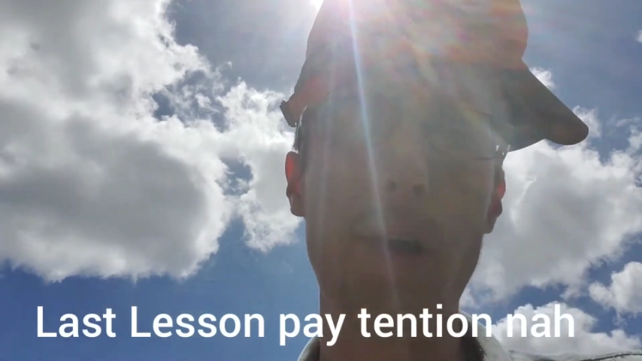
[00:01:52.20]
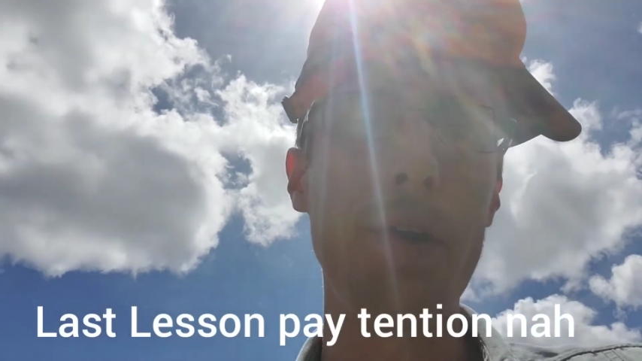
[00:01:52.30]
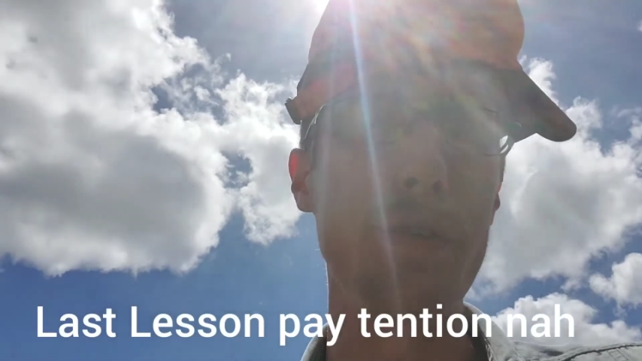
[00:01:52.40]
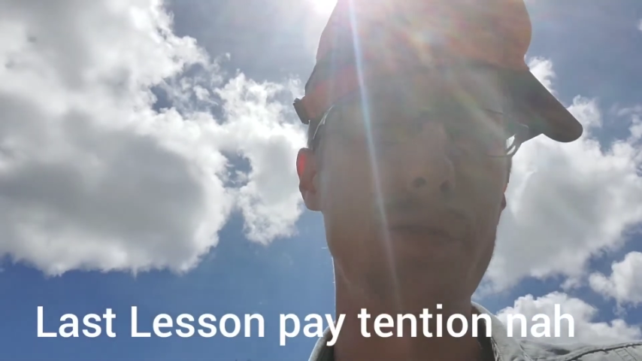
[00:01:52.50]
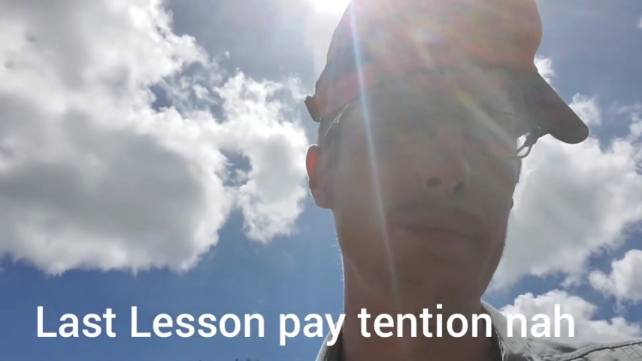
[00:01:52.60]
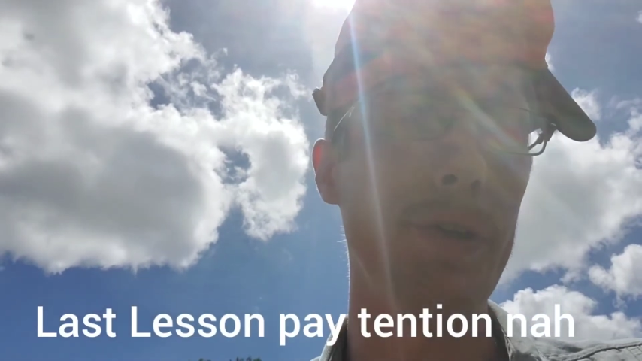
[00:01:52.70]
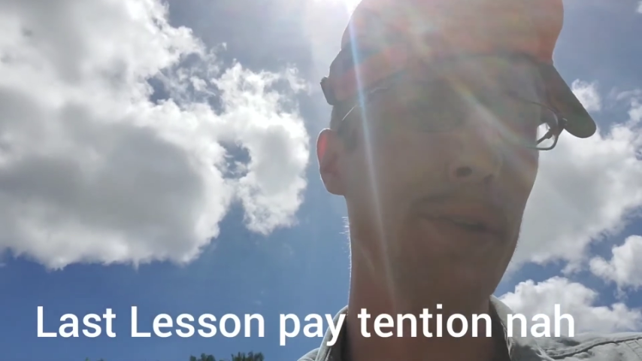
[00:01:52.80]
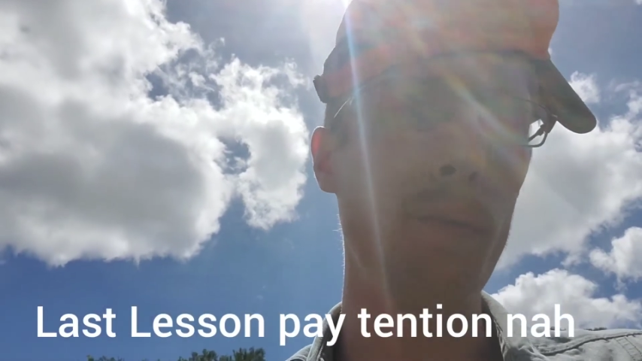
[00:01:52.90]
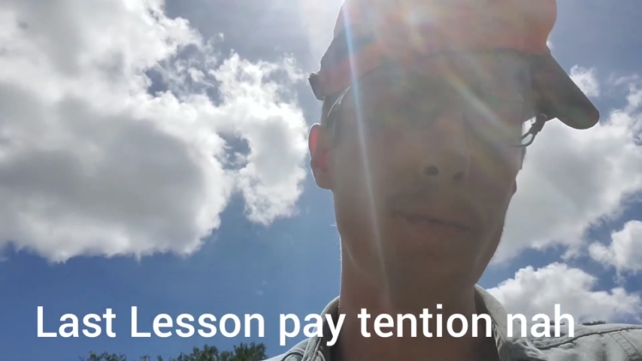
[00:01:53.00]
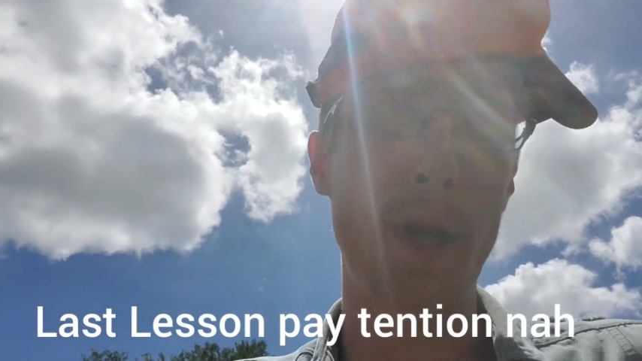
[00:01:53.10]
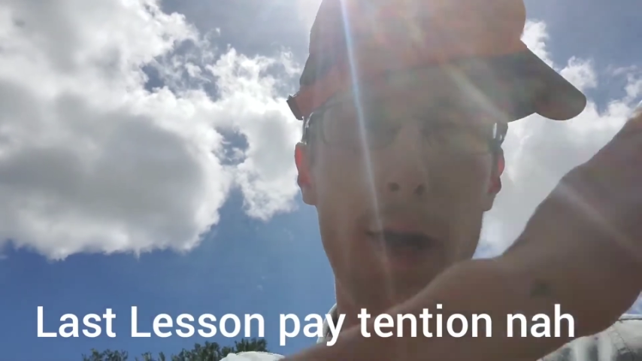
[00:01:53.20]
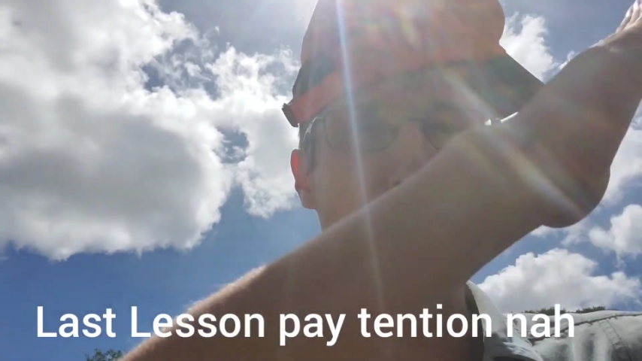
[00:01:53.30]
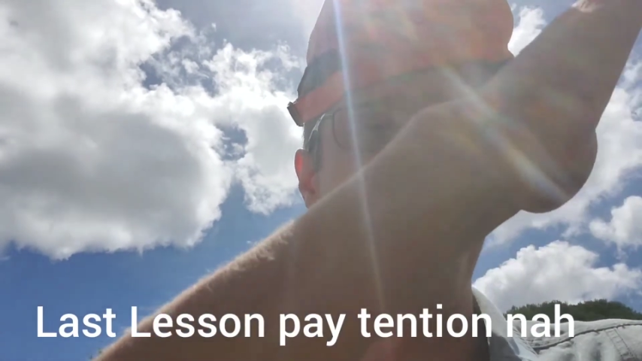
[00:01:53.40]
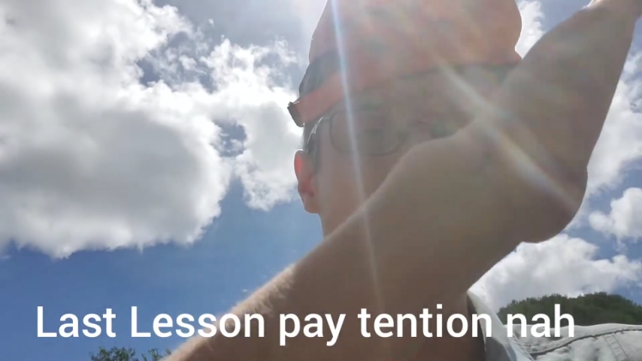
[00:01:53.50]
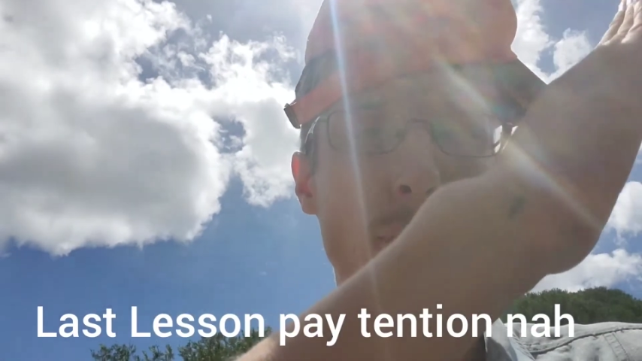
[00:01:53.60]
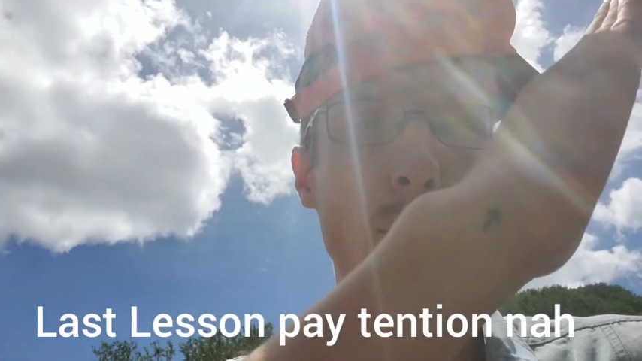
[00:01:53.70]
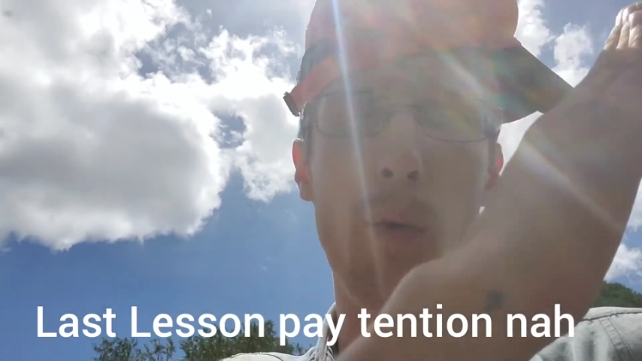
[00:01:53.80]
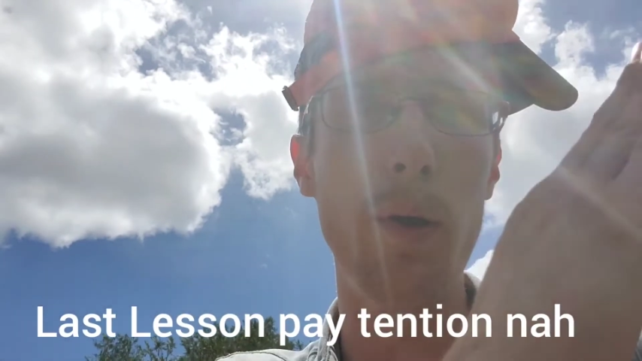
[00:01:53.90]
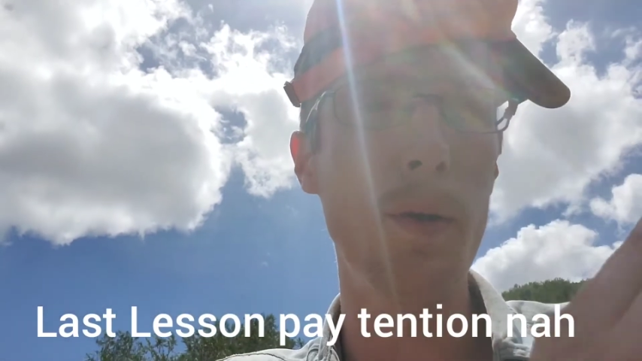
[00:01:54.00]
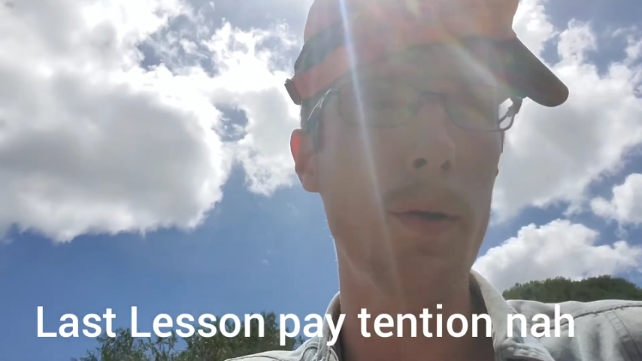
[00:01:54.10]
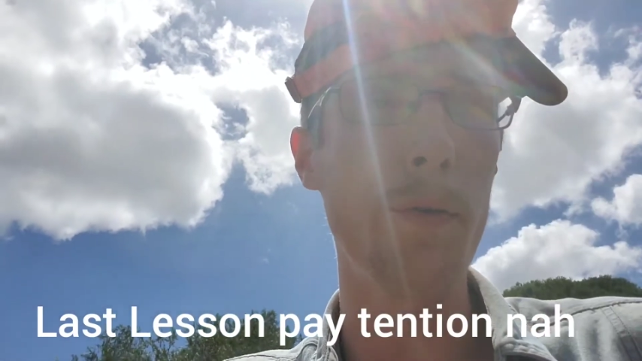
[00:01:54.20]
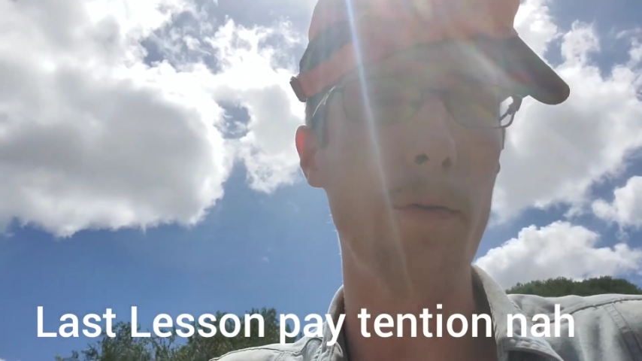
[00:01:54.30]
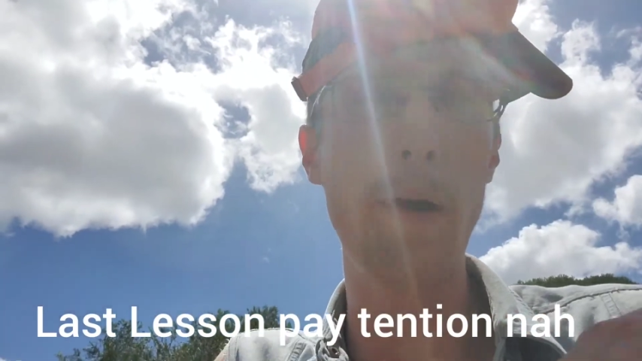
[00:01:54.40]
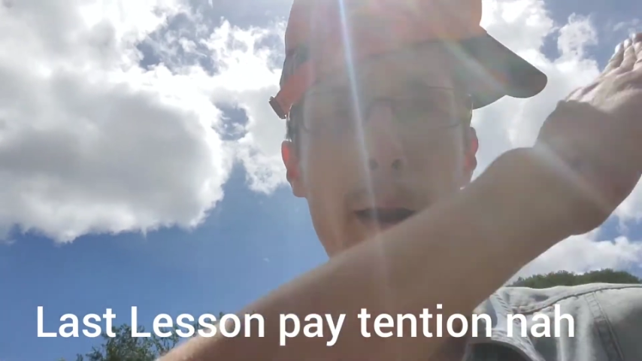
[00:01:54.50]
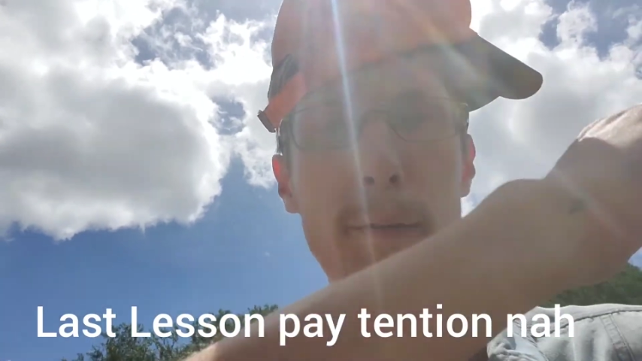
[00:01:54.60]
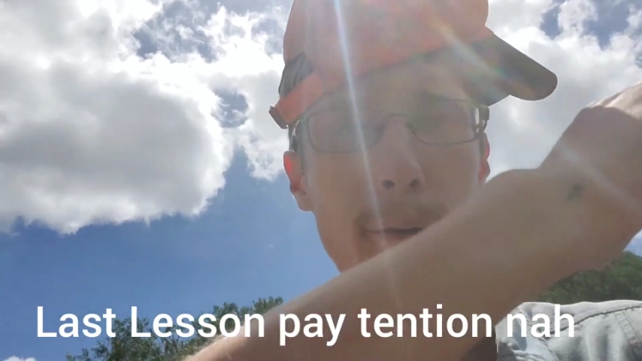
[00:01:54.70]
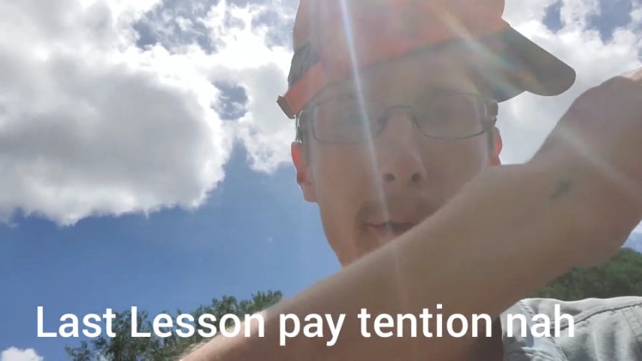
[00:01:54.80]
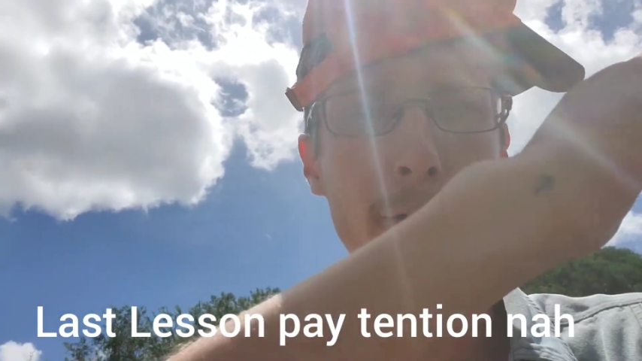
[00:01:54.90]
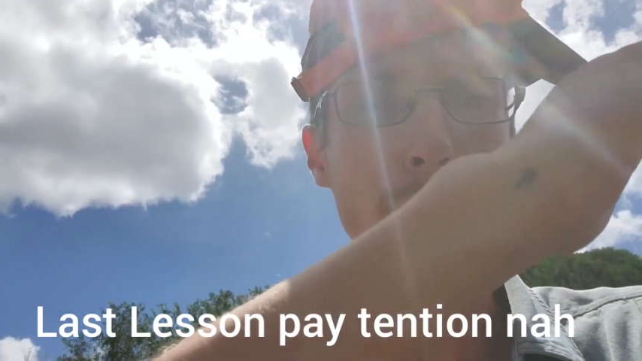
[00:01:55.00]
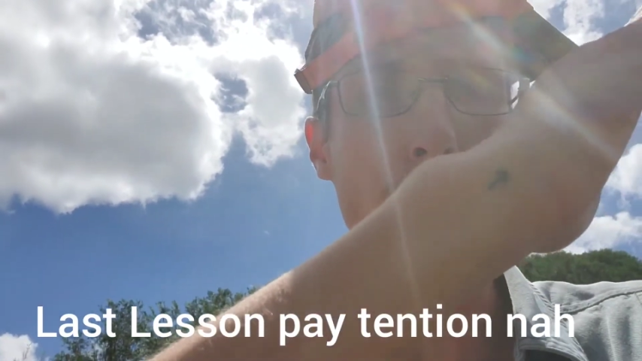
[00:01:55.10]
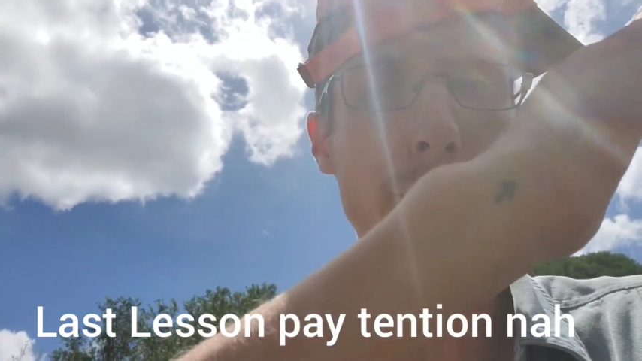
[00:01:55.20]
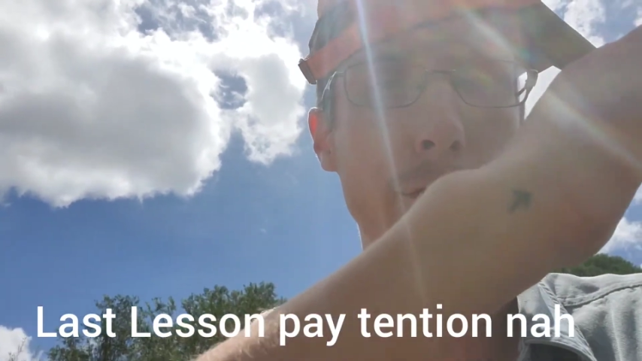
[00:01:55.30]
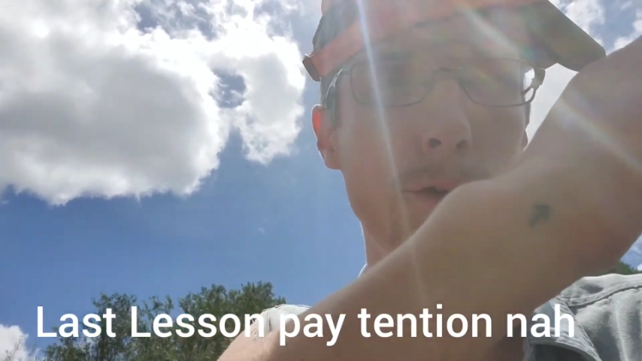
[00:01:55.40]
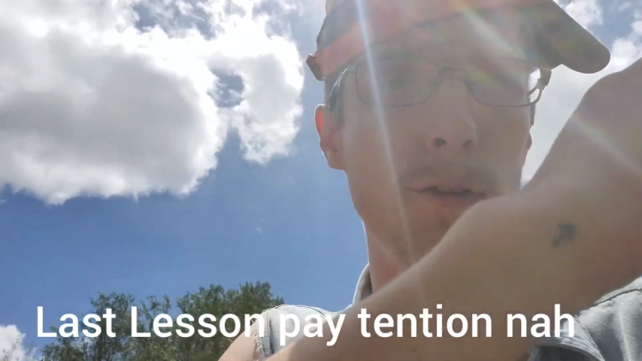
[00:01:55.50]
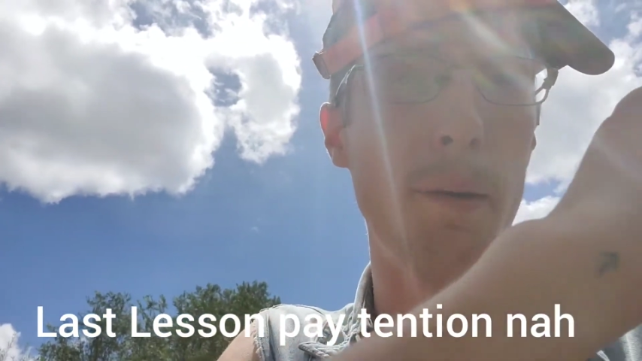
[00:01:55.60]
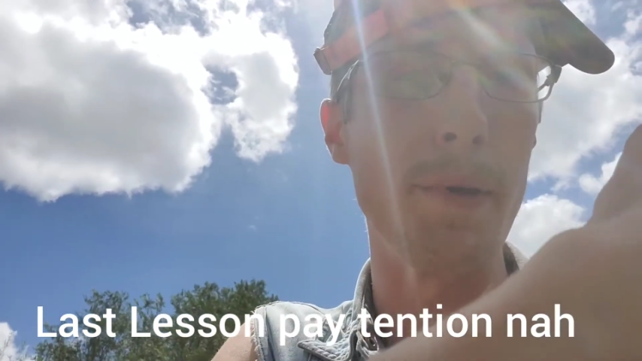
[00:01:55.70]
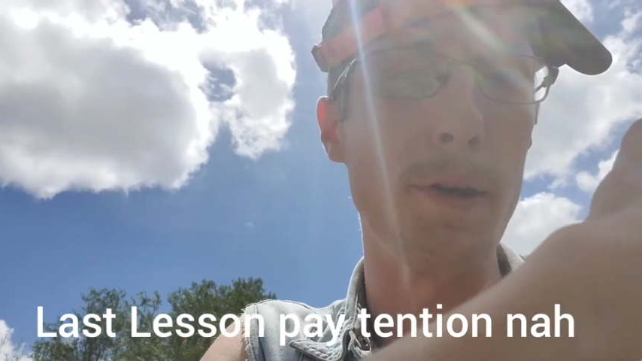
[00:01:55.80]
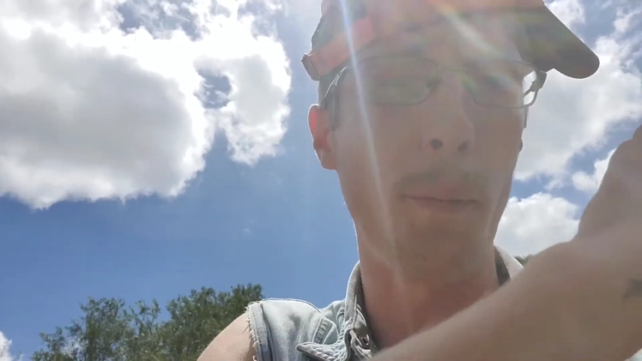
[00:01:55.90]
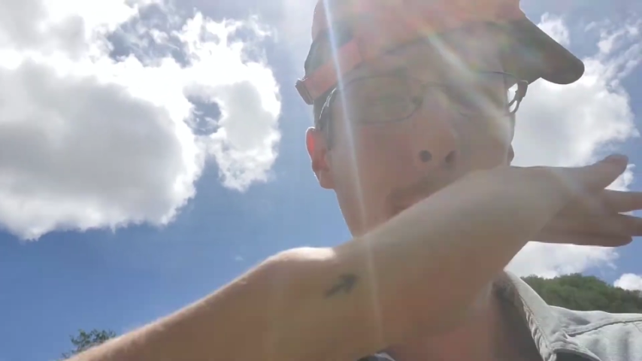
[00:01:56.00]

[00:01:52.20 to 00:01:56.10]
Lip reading: Nobody's mouth can be seen.